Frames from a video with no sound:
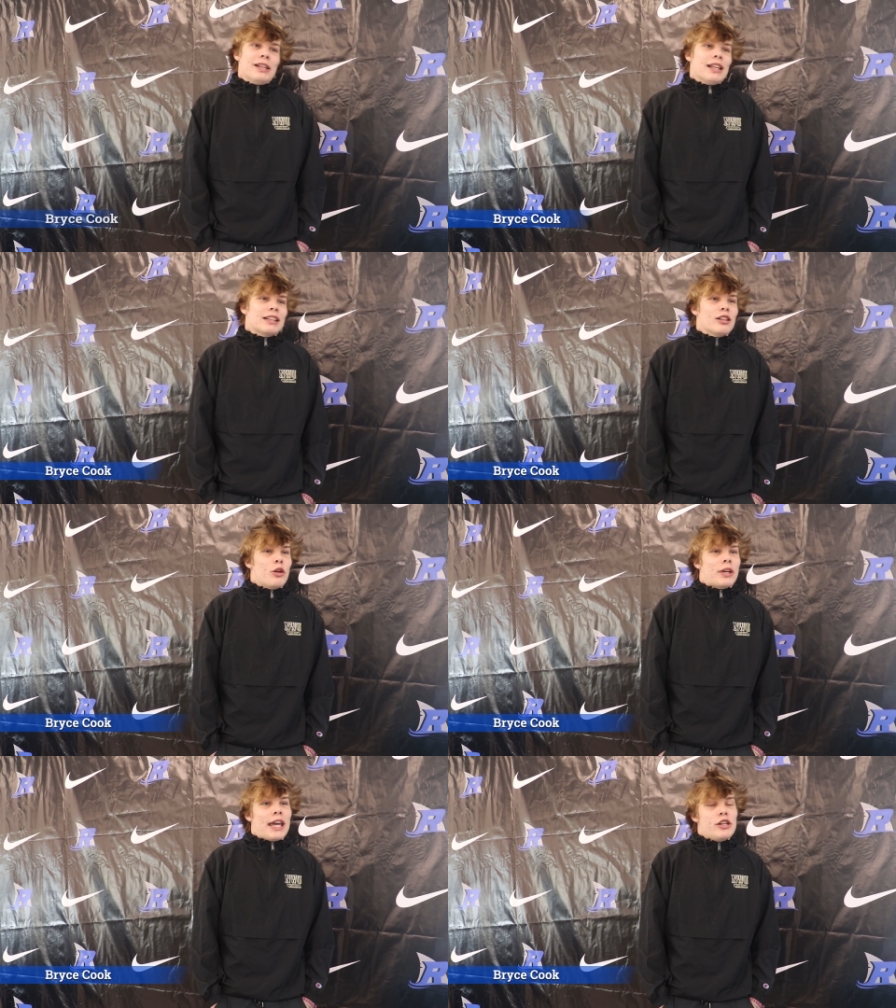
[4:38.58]
really like the
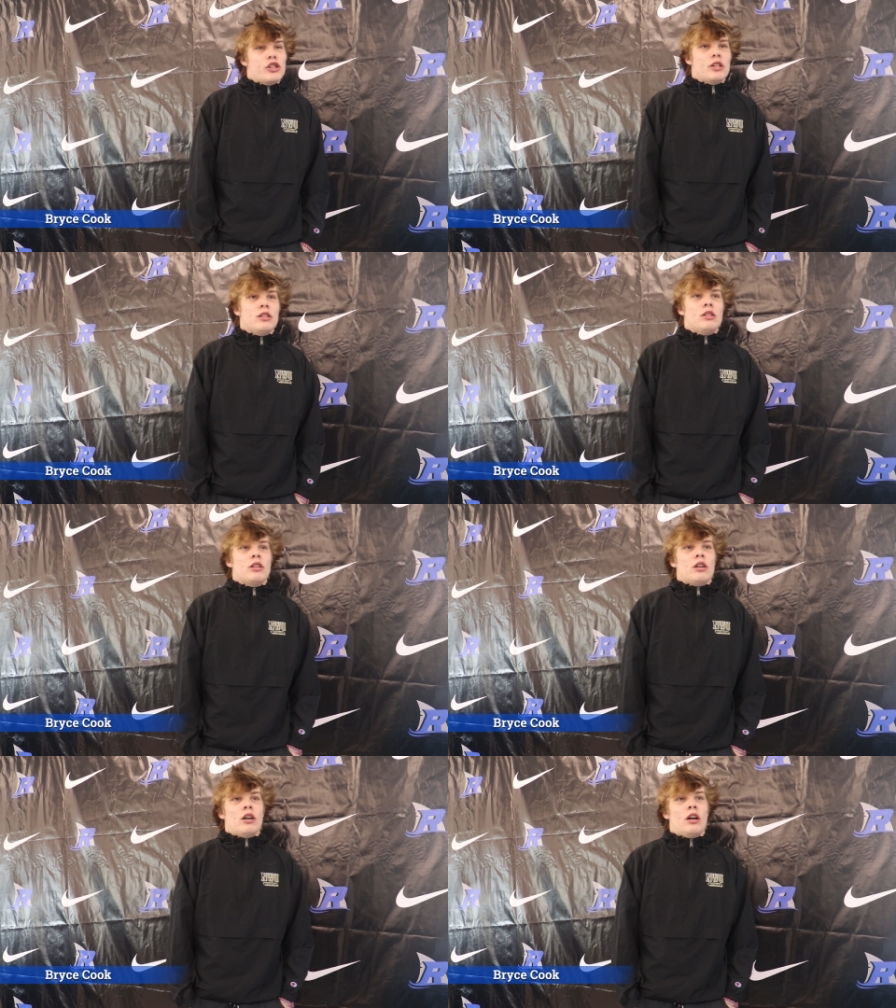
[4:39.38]
location,
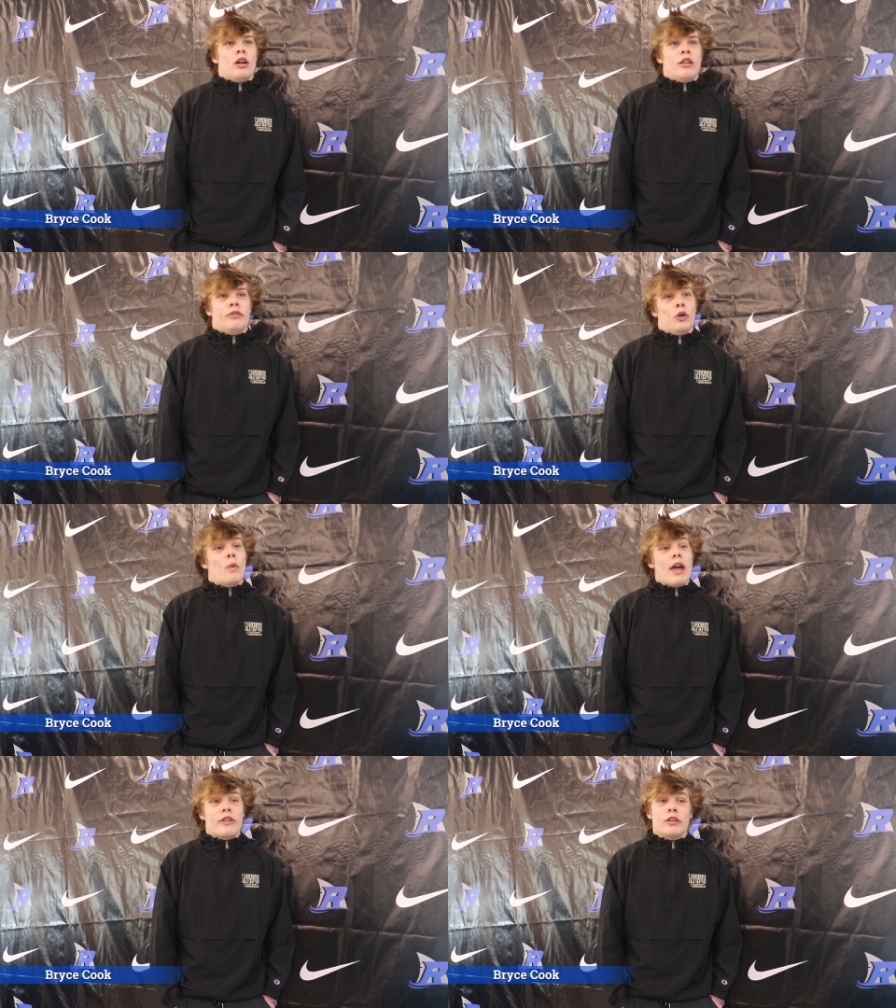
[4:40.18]
uh, the
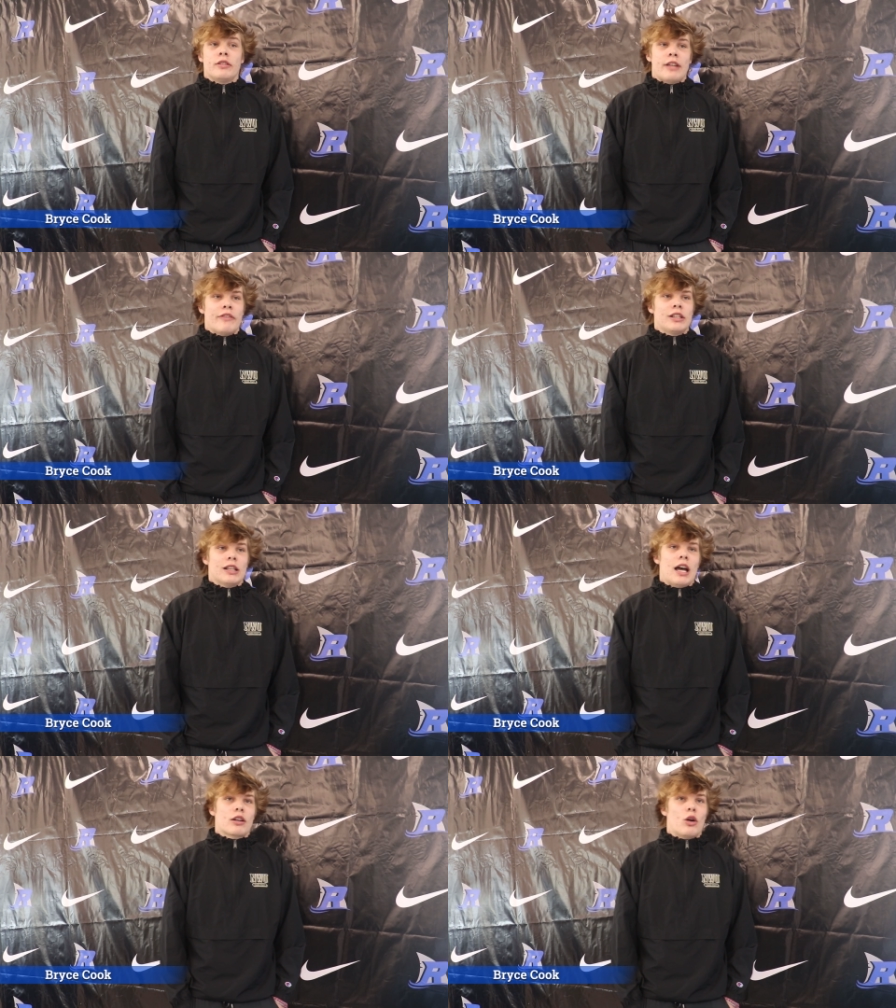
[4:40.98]
weather, definitely
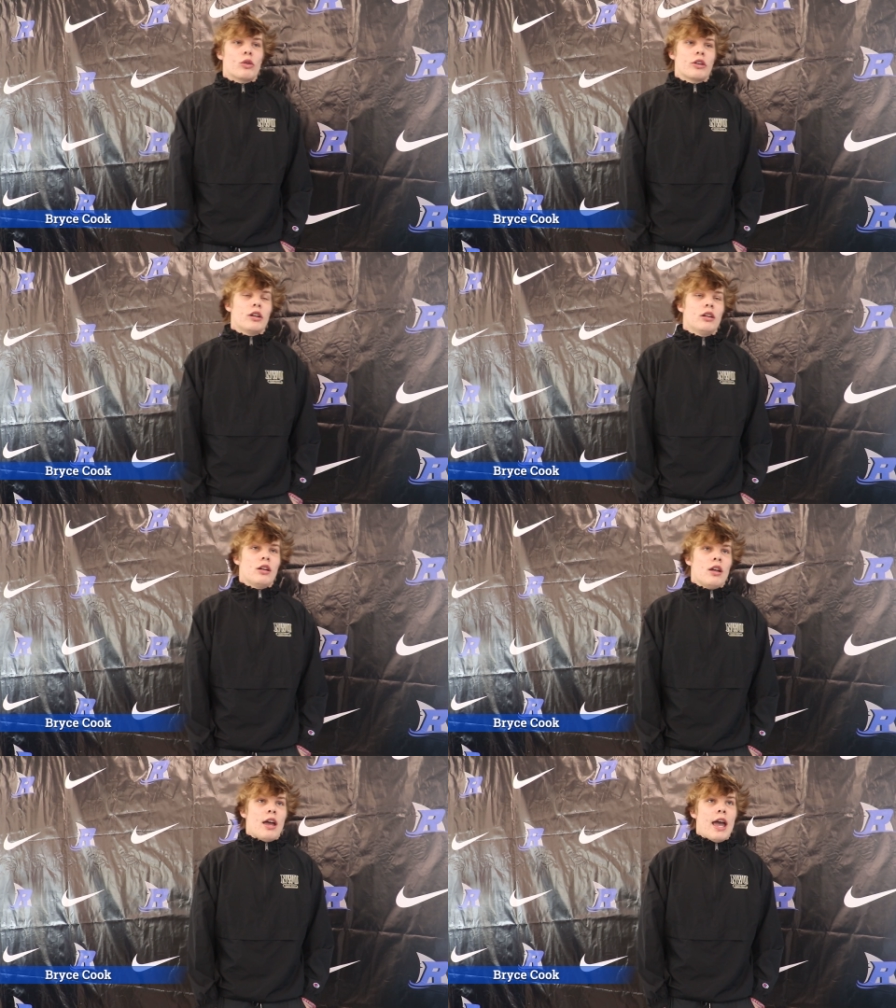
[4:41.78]
a lot colder.
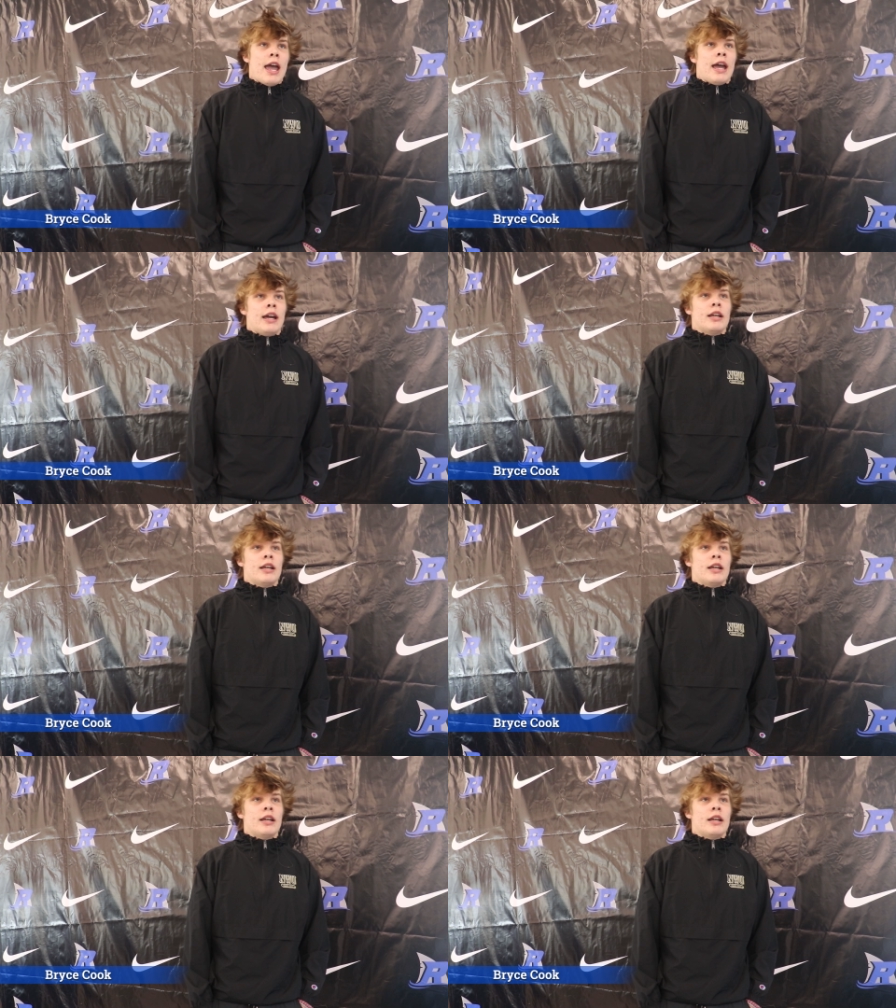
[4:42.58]
And